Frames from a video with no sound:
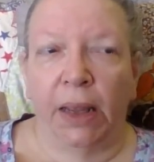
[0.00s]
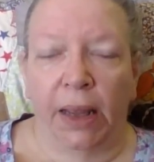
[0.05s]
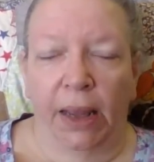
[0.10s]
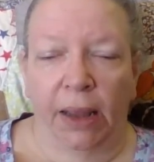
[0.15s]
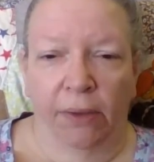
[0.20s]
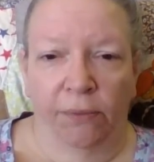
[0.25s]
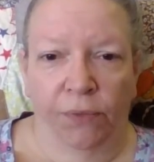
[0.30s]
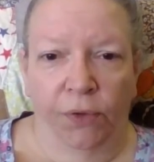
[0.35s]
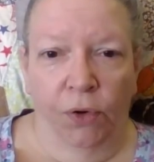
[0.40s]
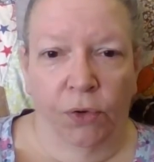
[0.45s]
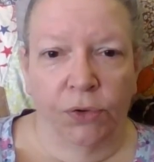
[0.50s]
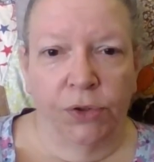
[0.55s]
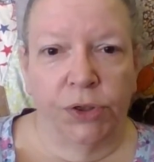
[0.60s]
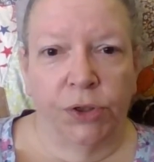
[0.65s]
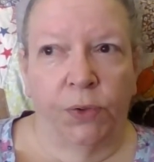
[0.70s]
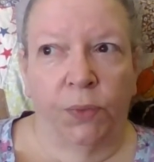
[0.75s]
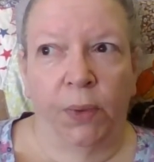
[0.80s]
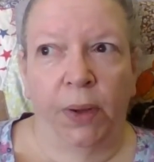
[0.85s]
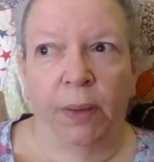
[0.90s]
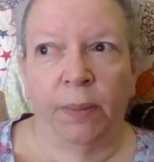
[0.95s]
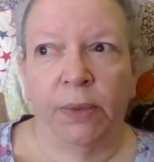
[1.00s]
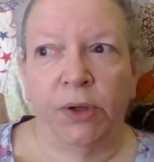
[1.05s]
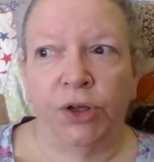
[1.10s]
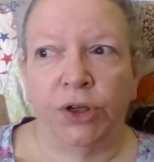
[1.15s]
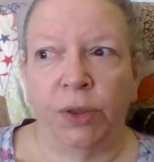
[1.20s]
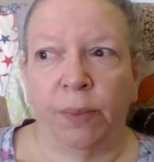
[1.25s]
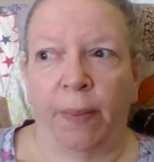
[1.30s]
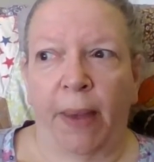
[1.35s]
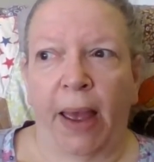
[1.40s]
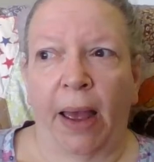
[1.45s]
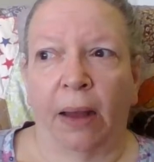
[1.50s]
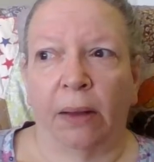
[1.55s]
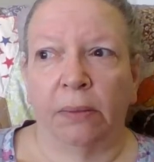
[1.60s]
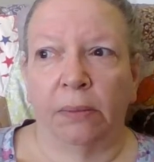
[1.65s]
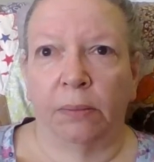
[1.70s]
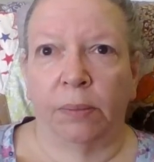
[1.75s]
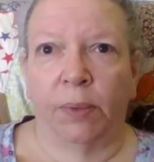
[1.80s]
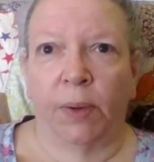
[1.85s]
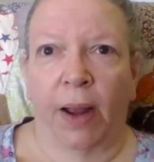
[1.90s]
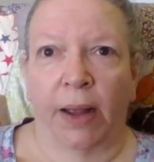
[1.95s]
If you're squeamish
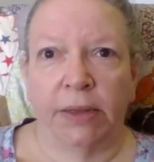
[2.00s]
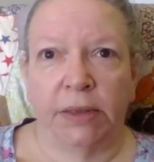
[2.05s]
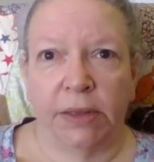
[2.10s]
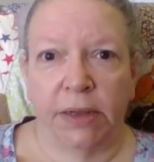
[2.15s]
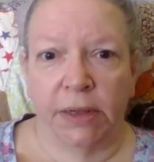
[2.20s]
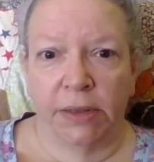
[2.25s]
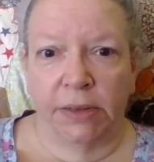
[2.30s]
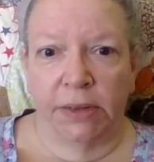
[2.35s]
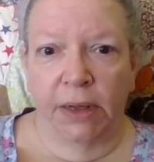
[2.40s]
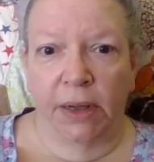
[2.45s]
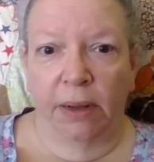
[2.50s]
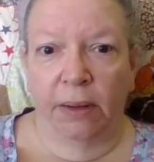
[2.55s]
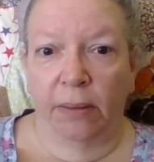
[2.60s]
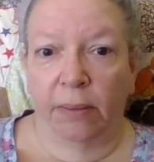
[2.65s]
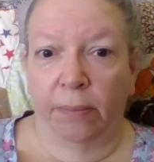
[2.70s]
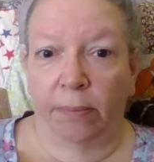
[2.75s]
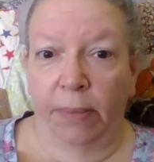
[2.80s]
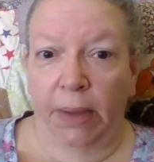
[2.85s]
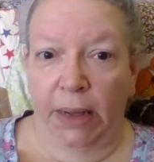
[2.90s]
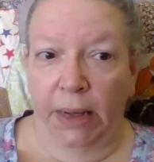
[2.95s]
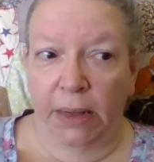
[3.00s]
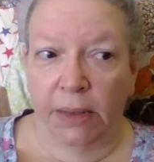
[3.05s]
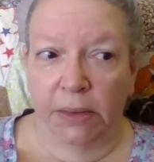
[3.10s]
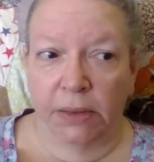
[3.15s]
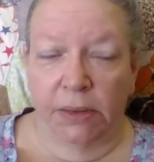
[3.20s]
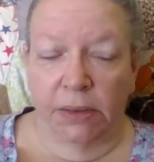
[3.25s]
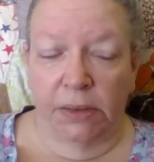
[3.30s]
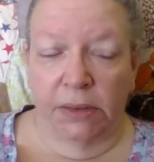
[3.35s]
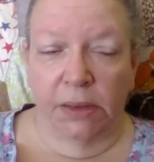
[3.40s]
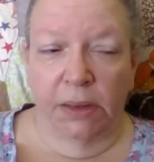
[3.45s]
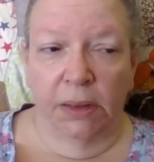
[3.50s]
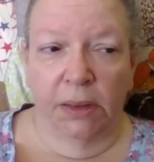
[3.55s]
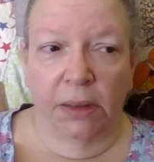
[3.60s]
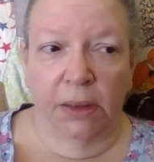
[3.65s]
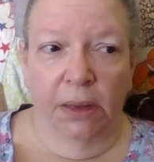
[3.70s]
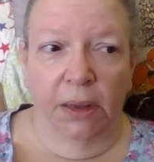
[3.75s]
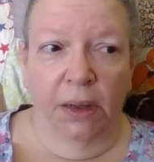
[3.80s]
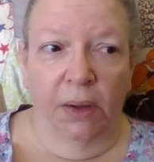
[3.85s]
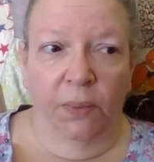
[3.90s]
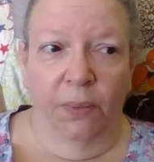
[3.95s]
about processing meats,
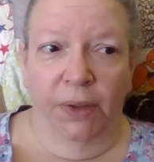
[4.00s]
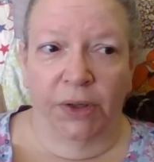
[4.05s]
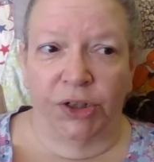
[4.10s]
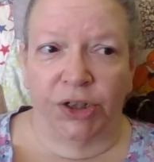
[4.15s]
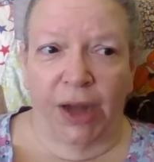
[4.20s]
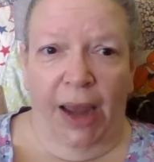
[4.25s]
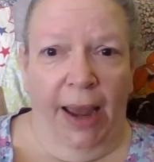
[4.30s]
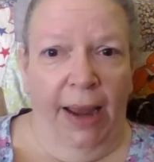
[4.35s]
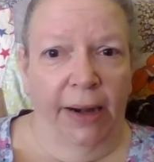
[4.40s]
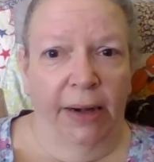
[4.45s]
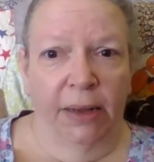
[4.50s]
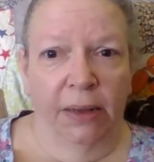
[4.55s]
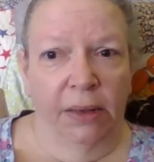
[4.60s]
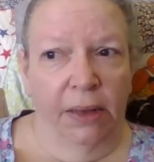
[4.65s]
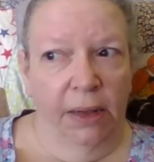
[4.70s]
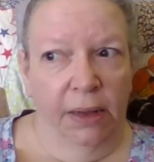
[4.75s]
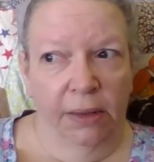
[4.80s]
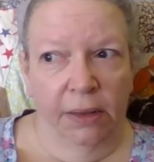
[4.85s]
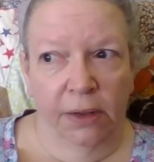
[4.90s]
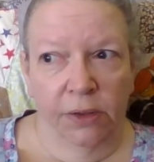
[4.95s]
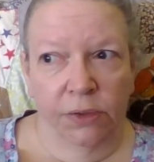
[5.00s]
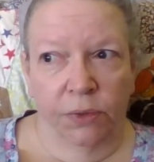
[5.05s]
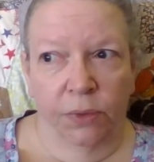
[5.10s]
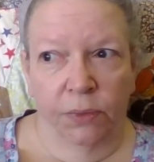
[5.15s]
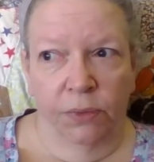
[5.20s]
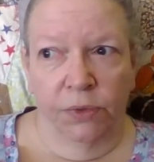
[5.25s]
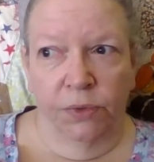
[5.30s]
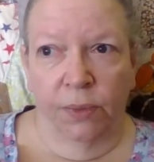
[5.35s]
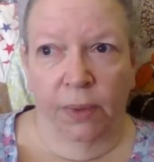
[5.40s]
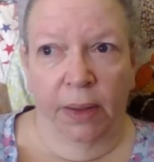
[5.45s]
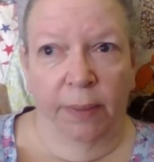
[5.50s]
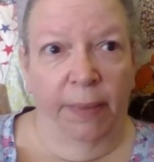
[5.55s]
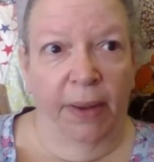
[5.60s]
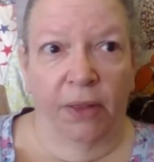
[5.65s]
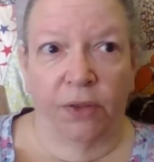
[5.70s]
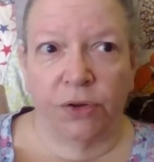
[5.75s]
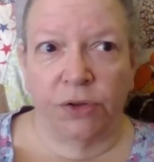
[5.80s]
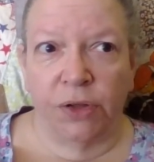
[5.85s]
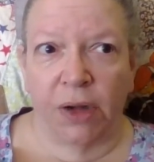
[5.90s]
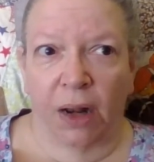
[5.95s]
which I didn't think this one was really bad.
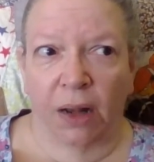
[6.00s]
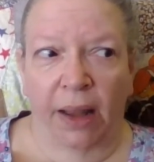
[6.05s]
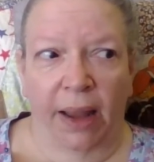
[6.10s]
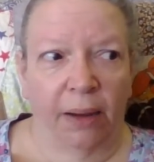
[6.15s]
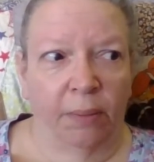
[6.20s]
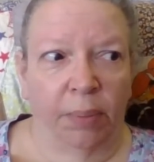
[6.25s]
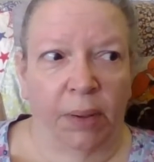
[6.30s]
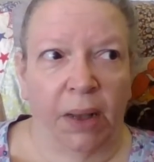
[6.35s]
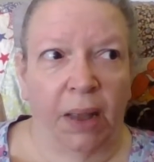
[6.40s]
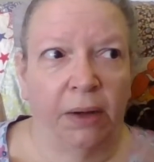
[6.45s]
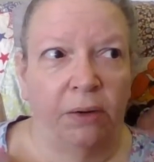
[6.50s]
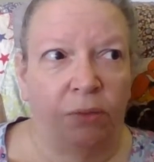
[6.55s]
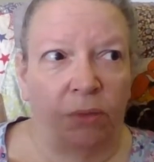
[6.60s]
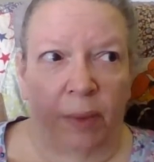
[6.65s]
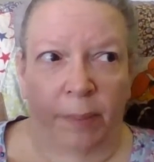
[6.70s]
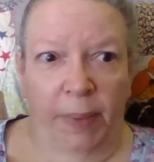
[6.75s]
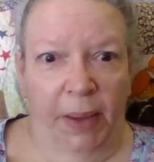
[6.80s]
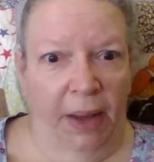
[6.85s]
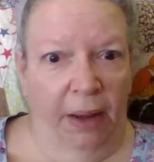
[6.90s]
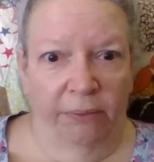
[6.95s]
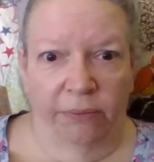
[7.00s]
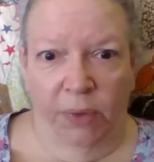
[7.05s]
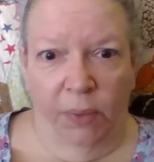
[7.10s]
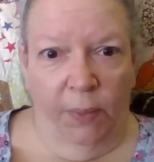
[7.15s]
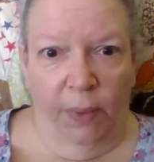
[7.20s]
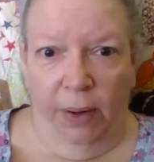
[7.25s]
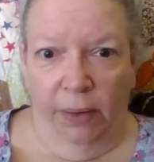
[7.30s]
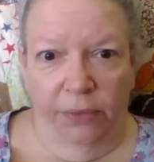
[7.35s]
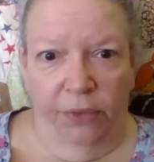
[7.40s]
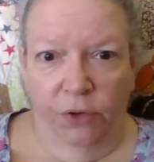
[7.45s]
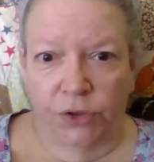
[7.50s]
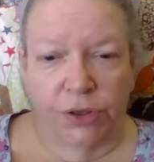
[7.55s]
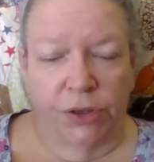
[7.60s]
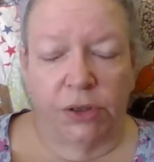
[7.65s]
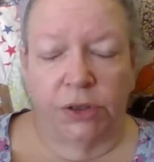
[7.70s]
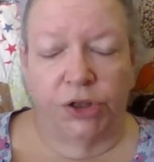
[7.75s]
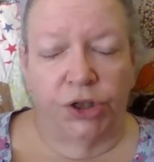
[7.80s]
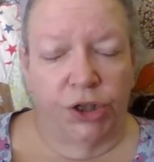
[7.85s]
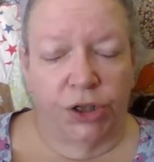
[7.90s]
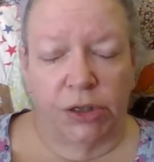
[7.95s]
There's not like blood dripping everywhere. There's
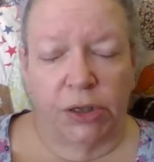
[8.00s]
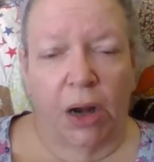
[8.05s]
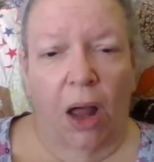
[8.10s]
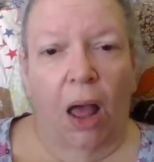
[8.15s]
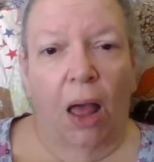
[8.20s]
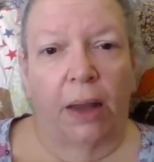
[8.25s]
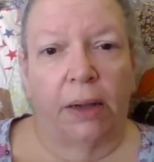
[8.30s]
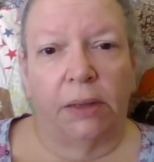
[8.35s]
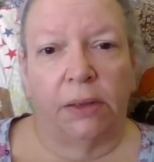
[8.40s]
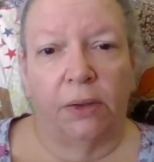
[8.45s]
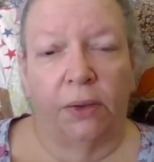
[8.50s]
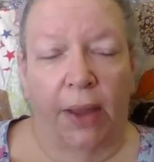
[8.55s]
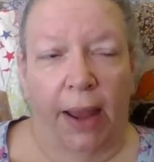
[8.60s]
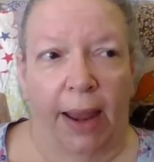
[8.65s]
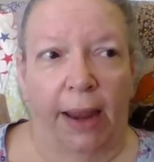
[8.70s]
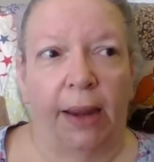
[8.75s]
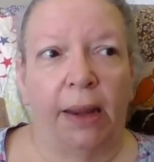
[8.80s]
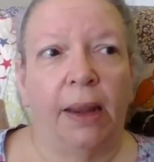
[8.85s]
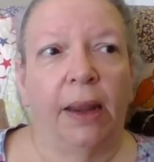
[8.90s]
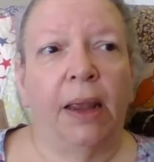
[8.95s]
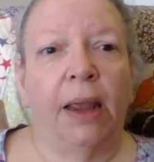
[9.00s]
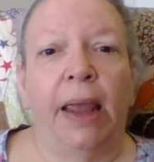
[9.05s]
just not, okay?